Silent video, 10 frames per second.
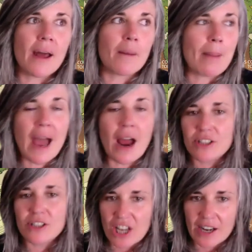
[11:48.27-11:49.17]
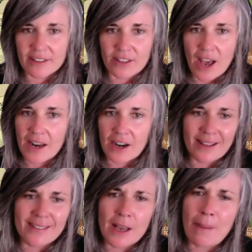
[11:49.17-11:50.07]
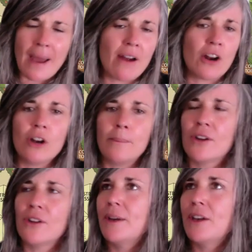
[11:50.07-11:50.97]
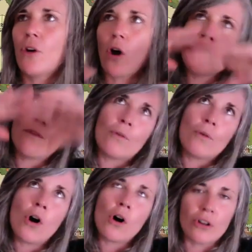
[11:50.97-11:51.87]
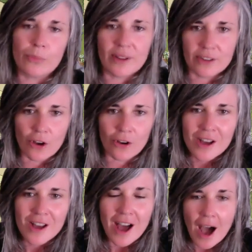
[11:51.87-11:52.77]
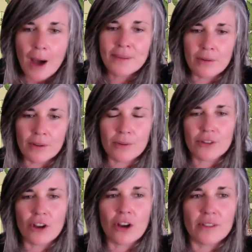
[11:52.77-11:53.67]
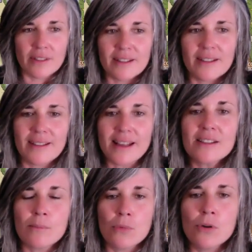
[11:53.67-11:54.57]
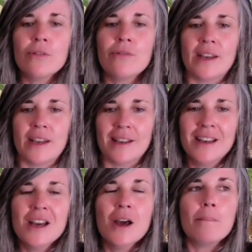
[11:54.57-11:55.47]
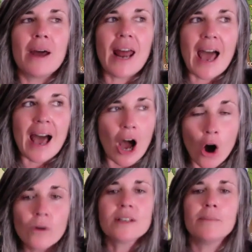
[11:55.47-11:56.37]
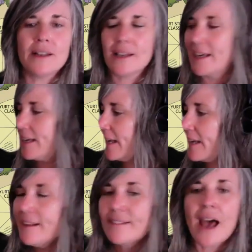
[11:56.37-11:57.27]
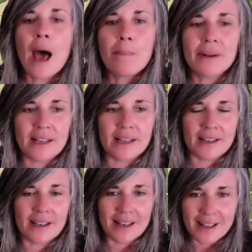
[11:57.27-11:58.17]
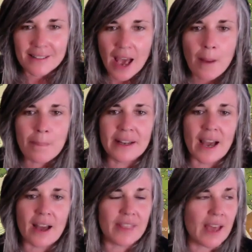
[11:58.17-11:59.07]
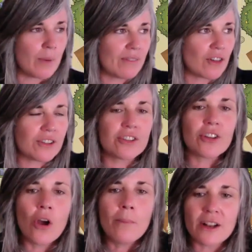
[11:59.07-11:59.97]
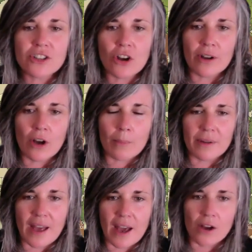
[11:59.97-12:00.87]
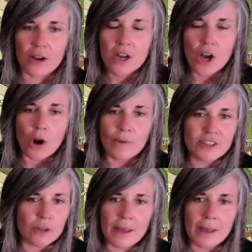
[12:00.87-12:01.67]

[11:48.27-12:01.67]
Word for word: apparent genocide and i say apparent only because we know overall because we're so up there with what's going on this is a movie but ultimately it is happening it is happening out there we've got so much going on with our original